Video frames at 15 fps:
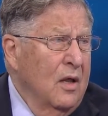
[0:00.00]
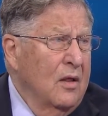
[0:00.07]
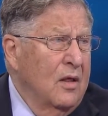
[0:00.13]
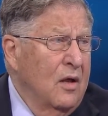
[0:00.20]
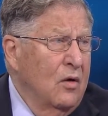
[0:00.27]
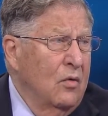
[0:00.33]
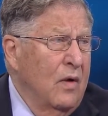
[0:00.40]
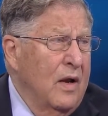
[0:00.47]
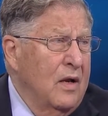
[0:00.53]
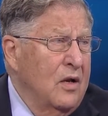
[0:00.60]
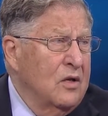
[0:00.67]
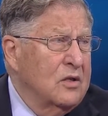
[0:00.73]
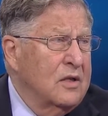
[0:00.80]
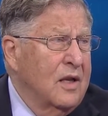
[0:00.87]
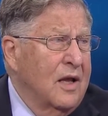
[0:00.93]
the
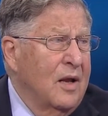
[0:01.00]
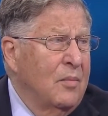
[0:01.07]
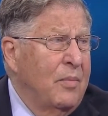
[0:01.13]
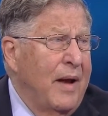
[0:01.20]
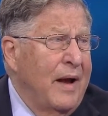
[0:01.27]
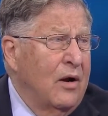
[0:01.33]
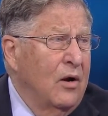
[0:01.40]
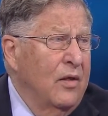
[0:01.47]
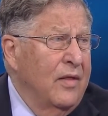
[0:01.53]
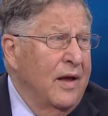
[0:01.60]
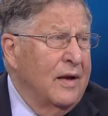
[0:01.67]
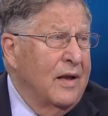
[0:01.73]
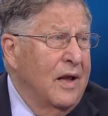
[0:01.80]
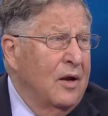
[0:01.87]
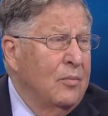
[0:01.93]
Iranians to get back on
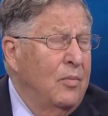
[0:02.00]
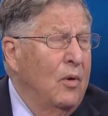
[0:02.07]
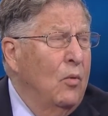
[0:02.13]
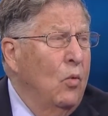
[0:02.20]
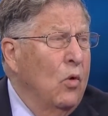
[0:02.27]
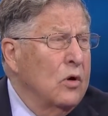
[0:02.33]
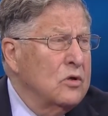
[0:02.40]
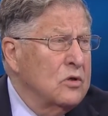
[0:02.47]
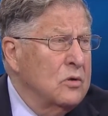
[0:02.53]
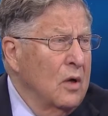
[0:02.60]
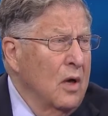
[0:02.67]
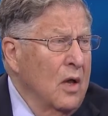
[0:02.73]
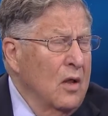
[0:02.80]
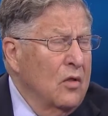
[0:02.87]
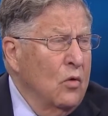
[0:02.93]
that kick. But worse,
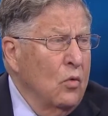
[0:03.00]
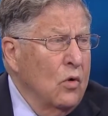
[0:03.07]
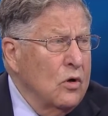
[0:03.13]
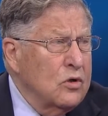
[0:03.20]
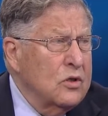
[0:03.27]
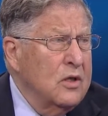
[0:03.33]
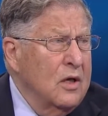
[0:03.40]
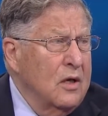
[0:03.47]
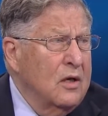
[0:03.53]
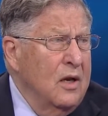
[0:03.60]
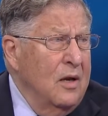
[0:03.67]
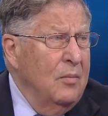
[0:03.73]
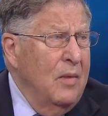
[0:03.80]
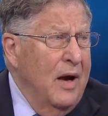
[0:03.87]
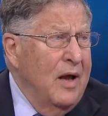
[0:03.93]
the worst thing,
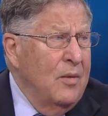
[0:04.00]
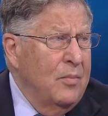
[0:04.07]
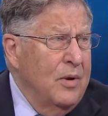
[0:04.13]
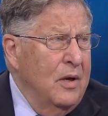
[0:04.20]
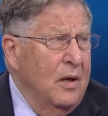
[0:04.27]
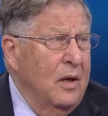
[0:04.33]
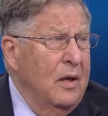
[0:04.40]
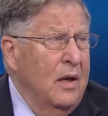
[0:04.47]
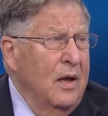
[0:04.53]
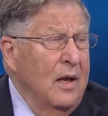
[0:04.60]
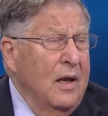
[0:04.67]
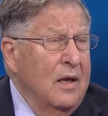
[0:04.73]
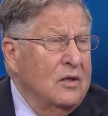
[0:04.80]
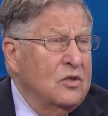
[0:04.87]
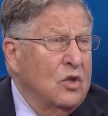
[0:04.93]
in my opinion,
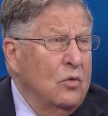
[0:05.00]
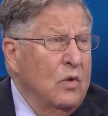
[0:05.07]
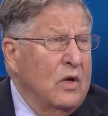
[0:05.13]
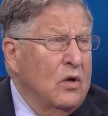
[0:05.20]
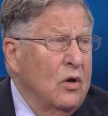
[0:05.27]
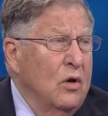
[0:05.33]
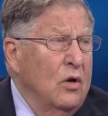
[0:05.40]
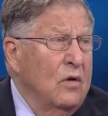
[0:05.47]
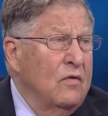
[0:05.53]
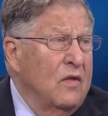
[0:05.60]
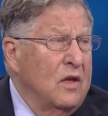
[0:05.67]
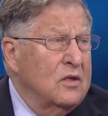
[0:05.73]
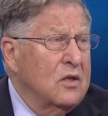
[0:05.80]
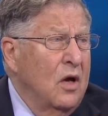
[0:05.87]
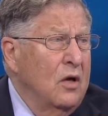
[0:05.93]
is the return of
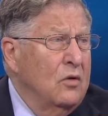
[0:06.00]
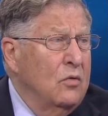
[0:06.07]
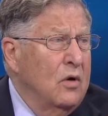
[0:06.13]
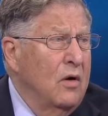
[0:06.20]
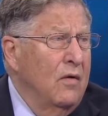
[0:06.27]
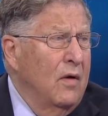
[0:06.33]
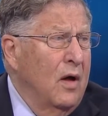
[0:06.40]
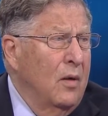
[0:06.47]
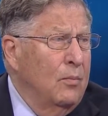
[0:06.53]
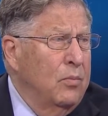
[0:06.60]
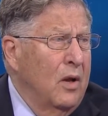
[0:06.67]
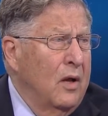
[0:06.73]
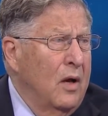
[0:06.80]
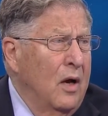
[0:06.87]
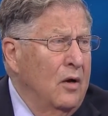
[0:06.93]
these hundred,
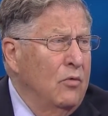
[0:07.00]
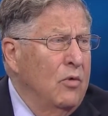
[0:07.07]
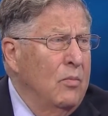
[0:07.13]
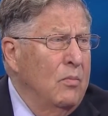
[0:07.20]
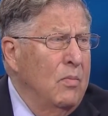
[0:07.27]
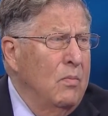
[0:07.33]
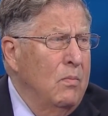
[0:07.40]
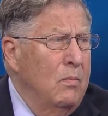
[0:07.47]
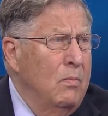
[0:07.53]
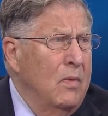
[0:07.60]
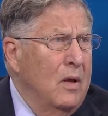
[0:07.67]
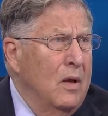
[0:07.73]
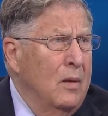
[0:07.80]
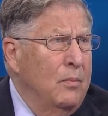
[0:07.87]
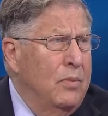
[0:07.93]
uh, hundred
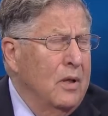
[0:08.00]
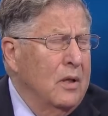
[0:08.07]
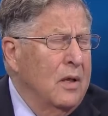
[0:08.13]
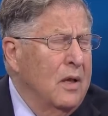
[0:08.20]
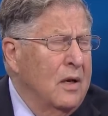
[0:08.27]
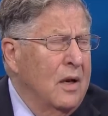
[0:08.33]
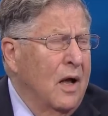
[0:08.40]
billion